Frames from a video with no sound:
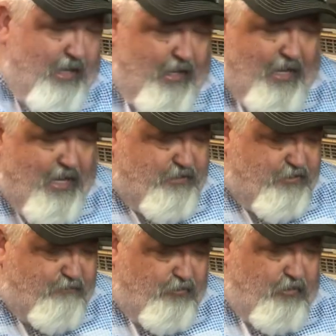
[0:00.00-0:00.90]
And as
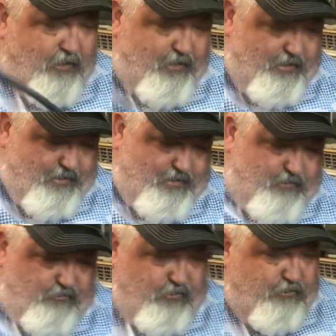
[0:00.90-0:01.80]
you're pulling it
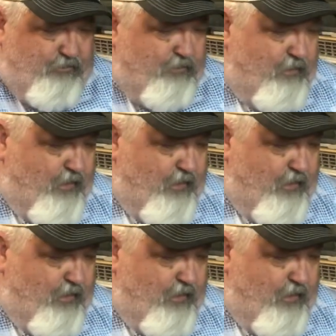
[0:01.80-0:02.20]
through,